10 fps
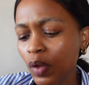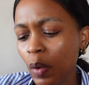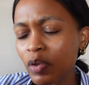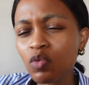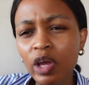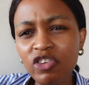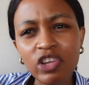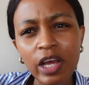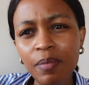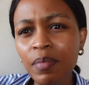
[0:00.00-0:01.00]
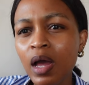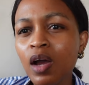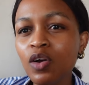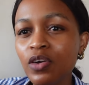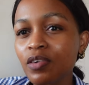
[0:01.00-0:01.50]
H&M,
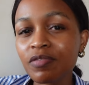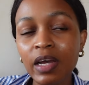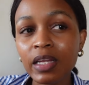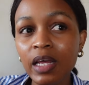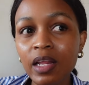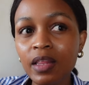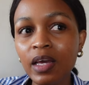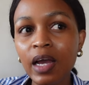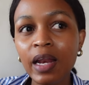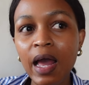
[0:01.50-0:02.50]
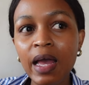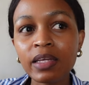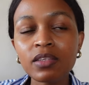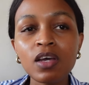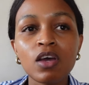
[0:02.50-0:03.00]
couldn't find anything I
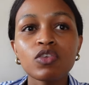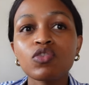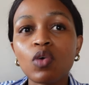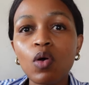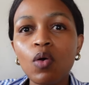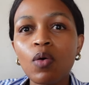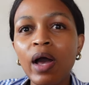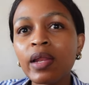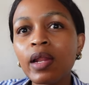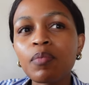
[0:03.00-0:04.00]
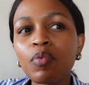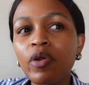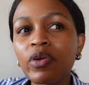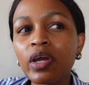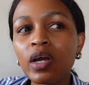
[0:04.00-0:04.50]
liked, so I ended up
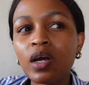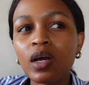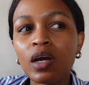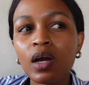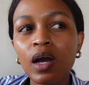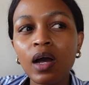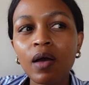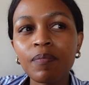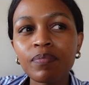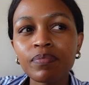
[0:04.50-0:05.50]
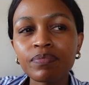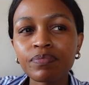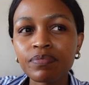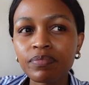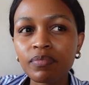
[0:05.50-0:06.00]
wearing I'm
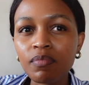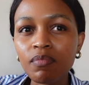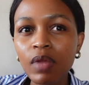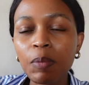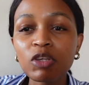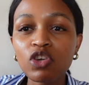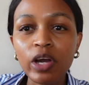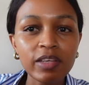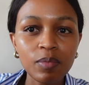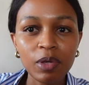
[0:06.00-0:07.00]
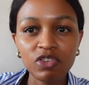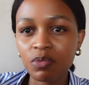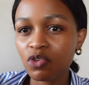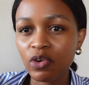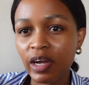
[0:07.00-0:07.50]
gonna show you guys a picture.
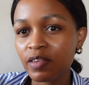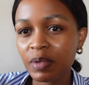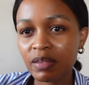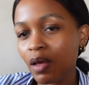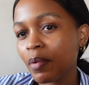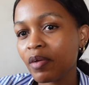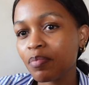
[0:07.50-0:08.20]
I'm sure you guys, by the time I